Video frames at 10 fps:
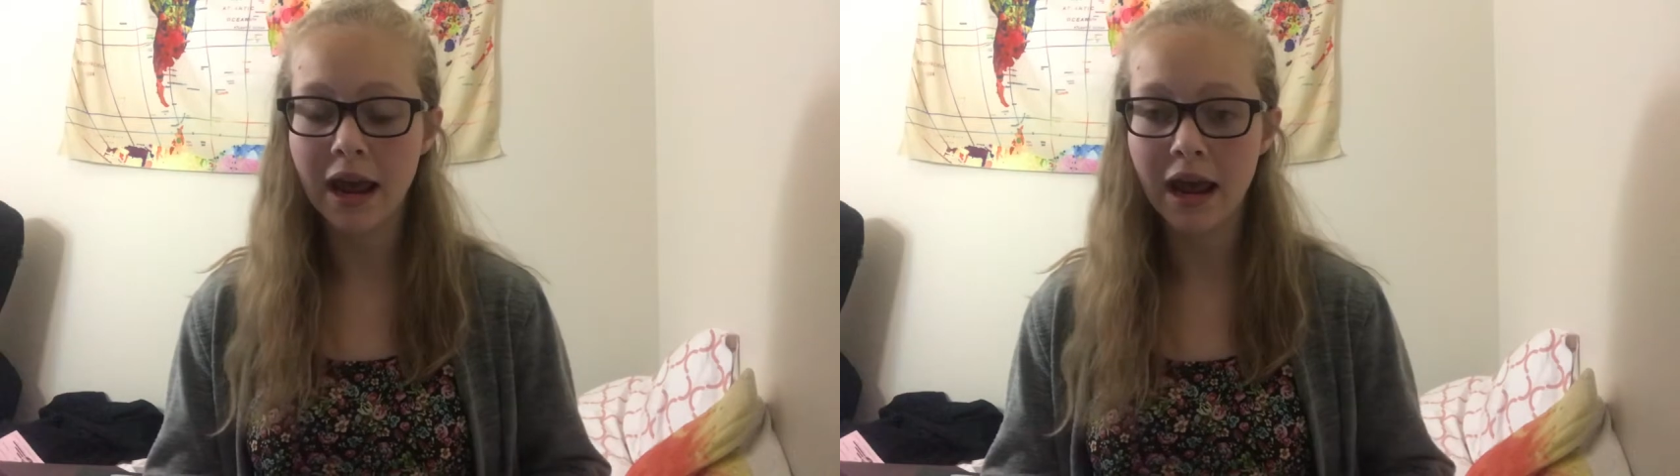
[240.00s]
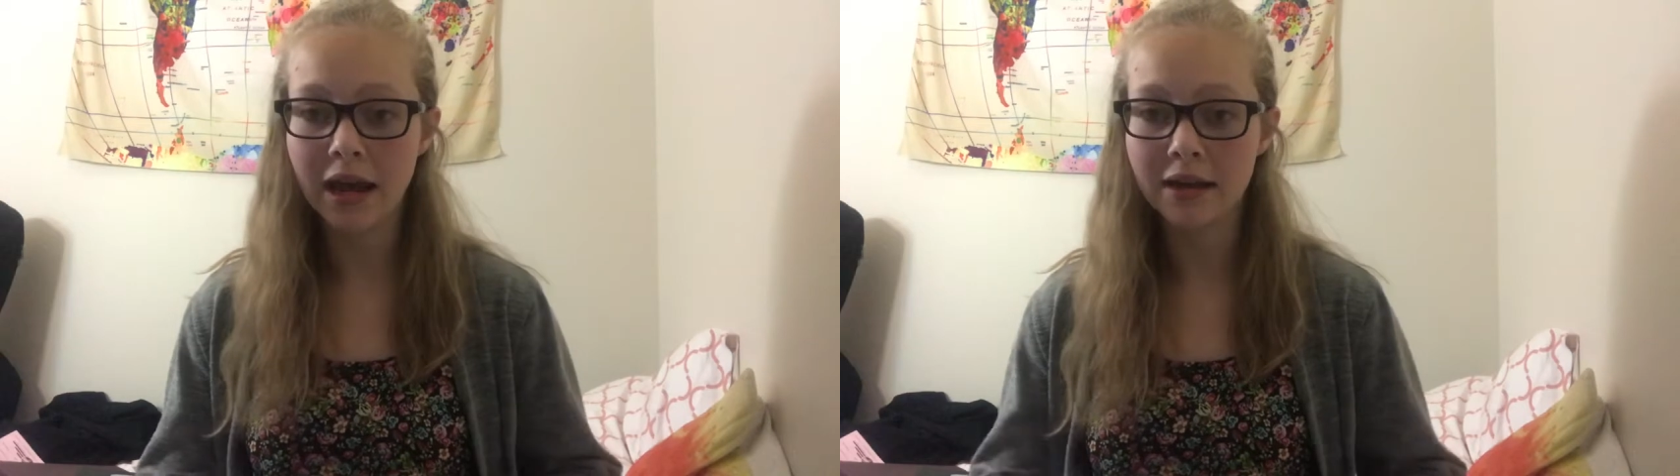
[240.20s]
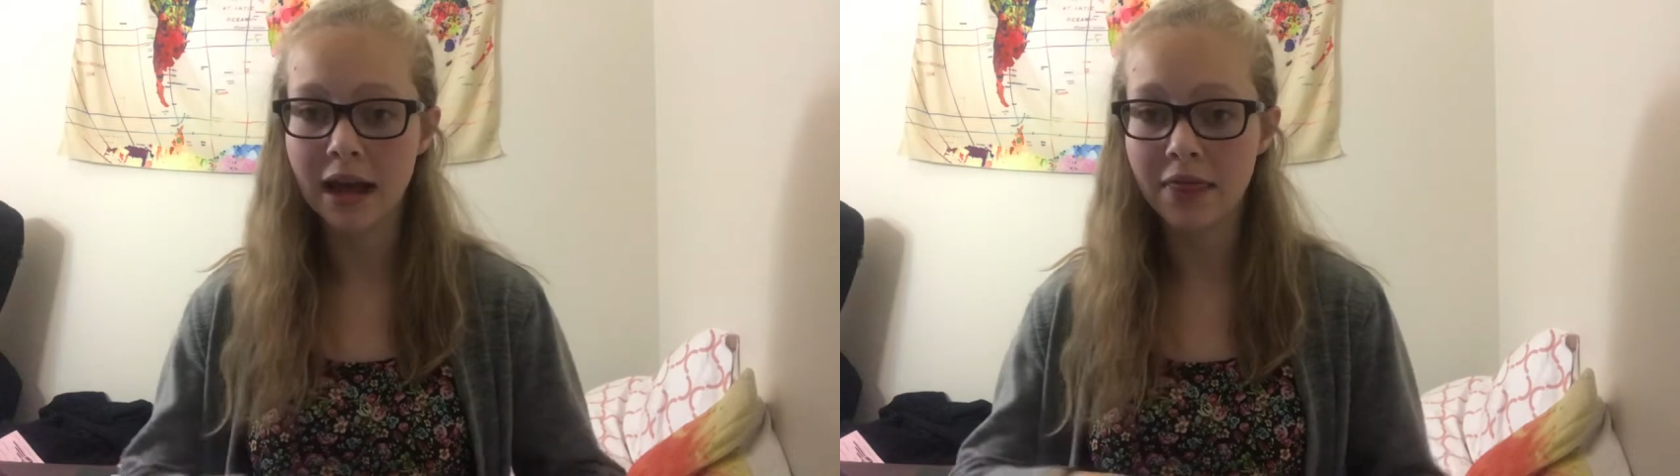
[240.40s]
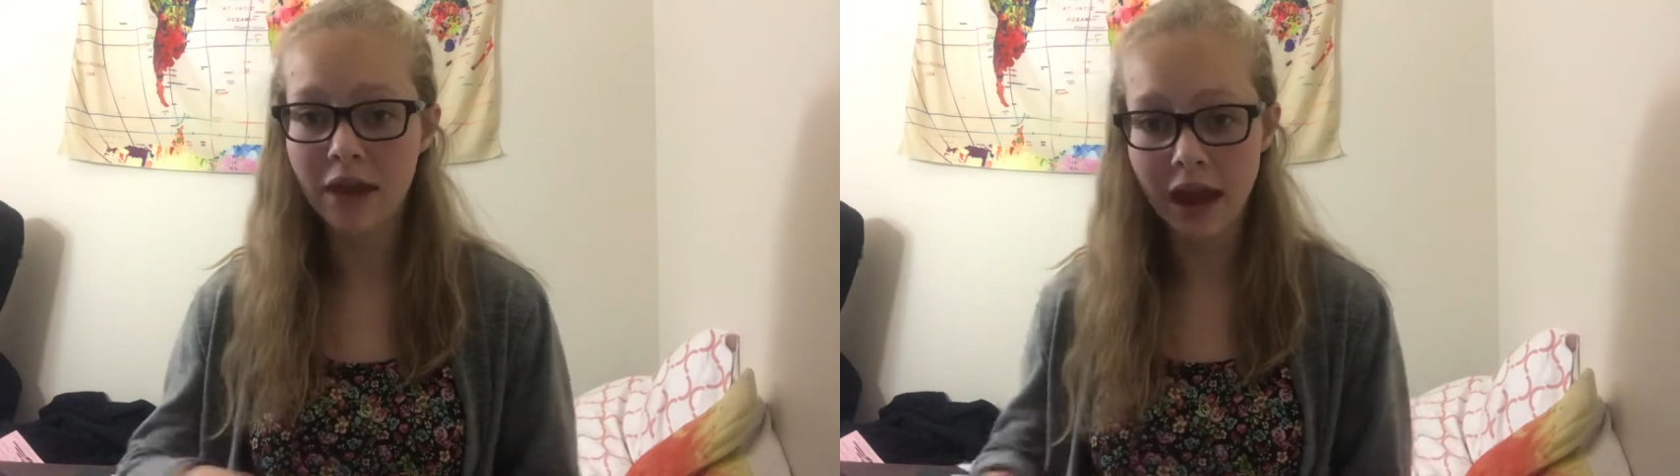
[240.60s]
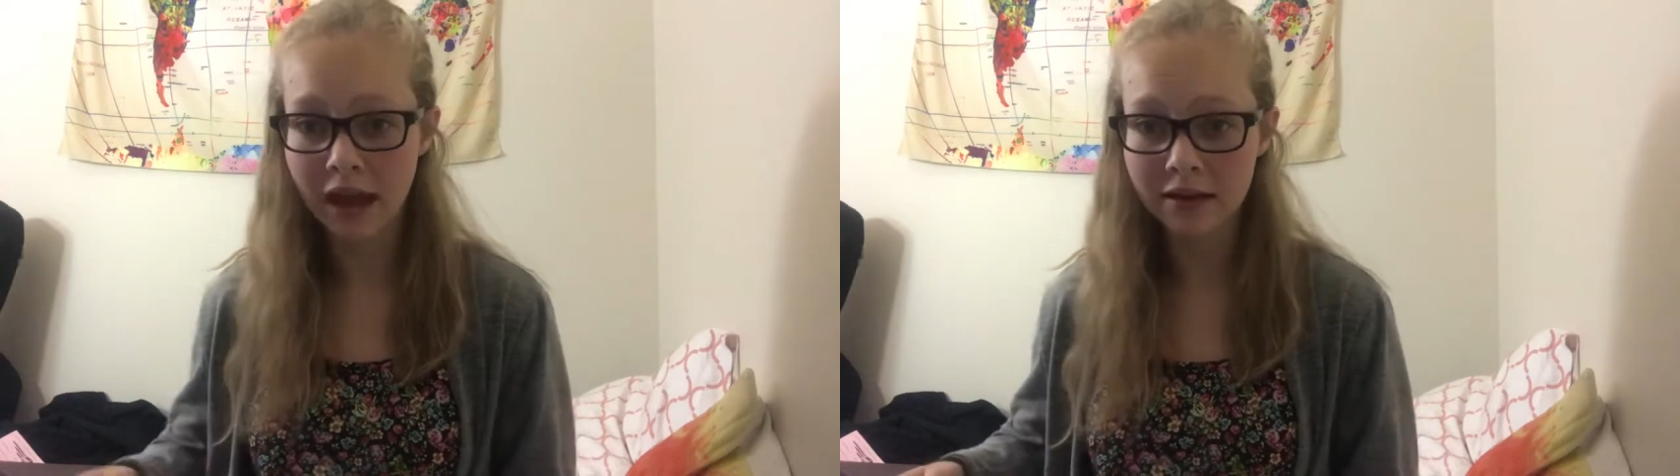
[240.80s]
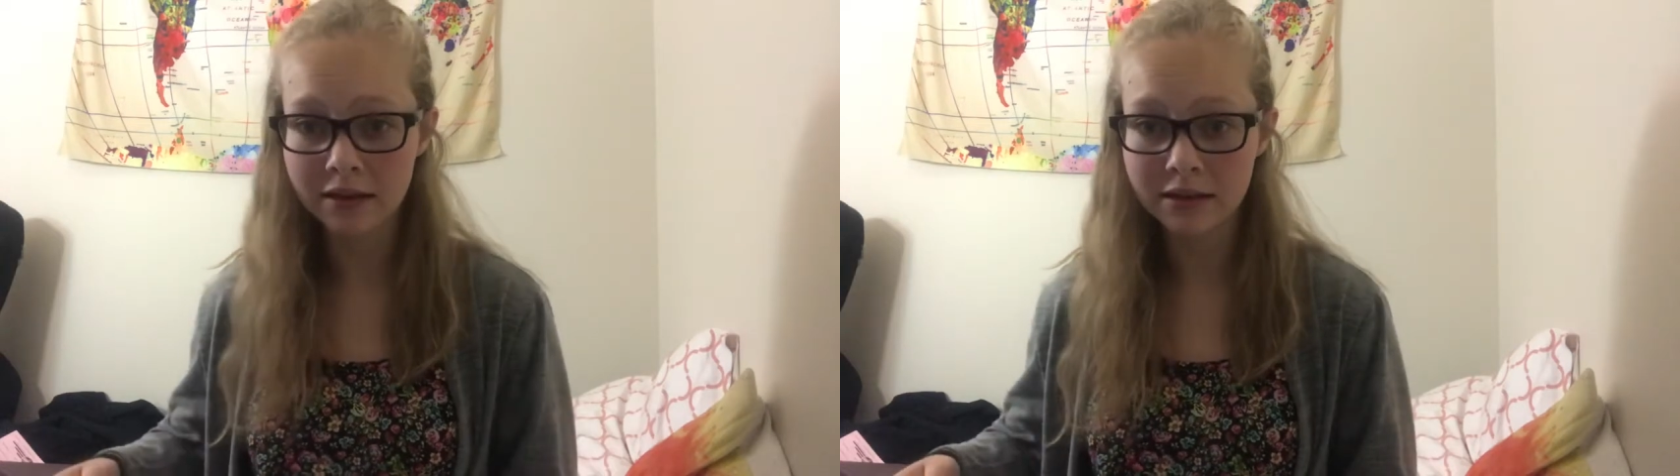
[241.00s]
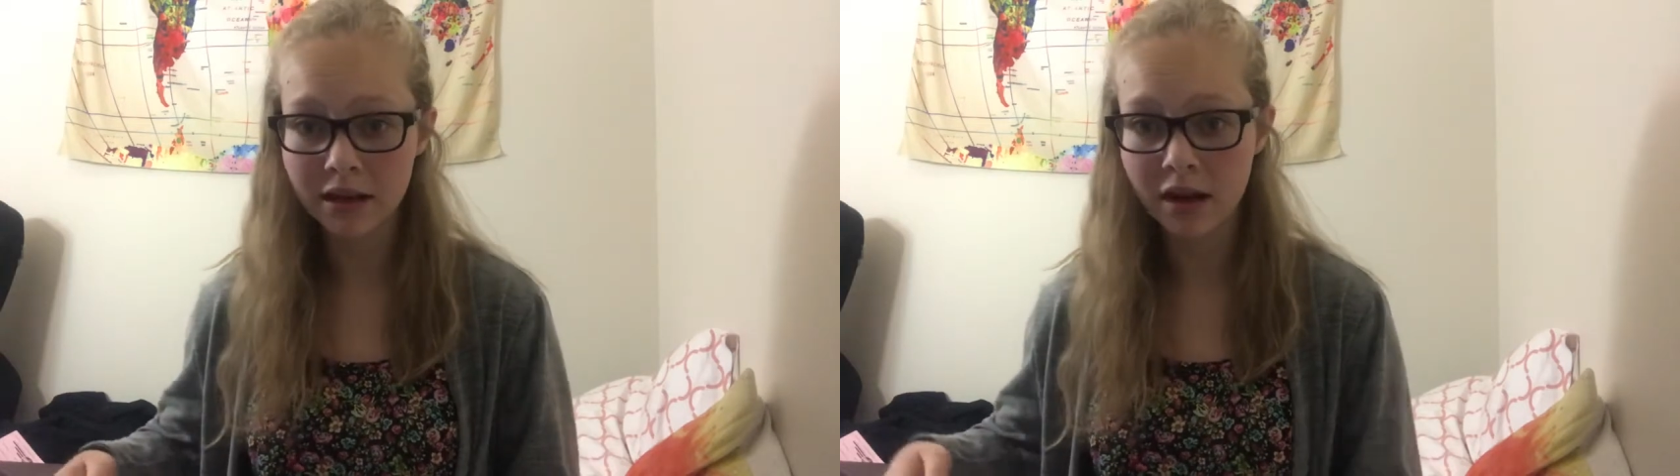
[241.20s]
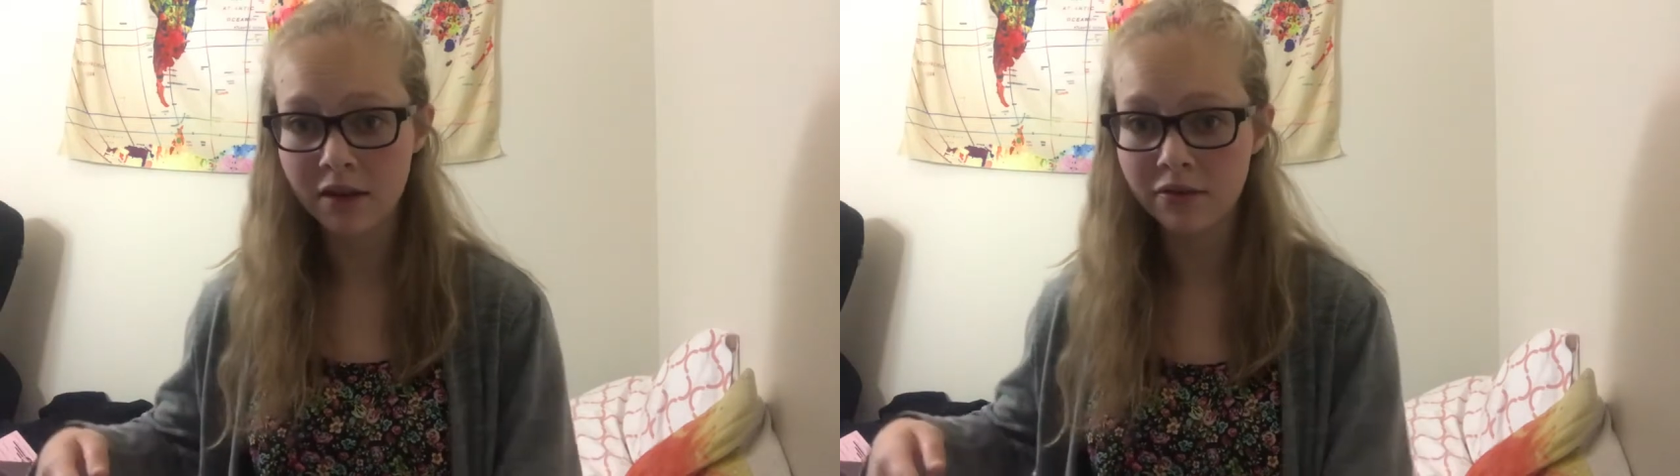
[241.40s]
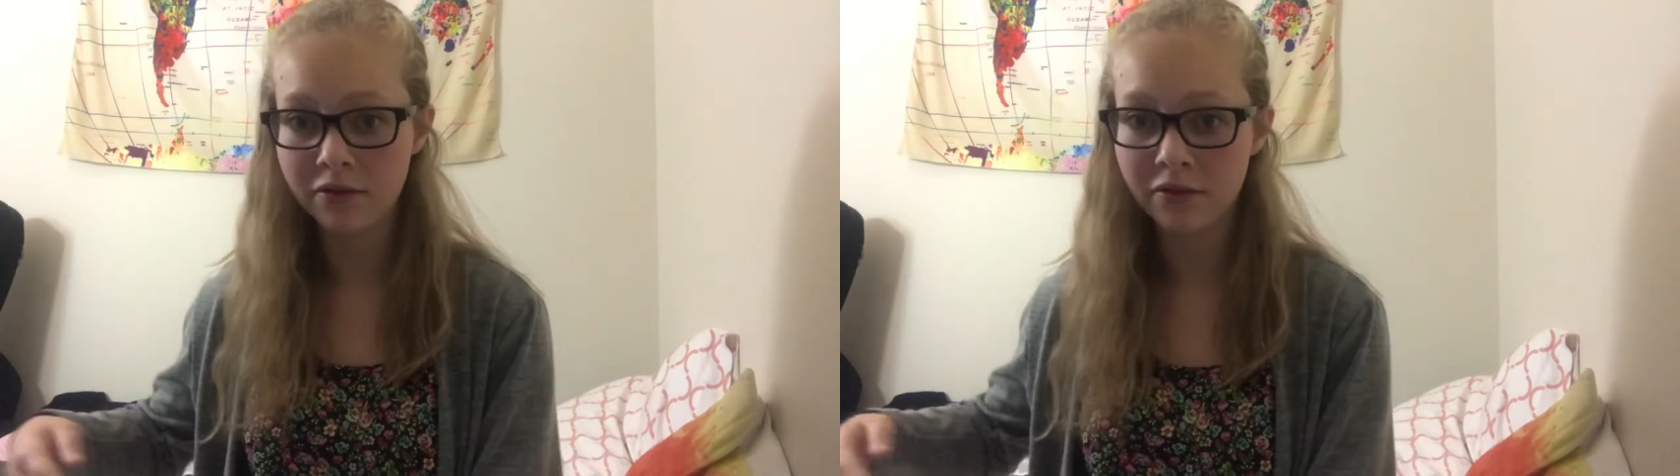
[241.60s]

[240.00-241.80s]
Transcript: and at the end of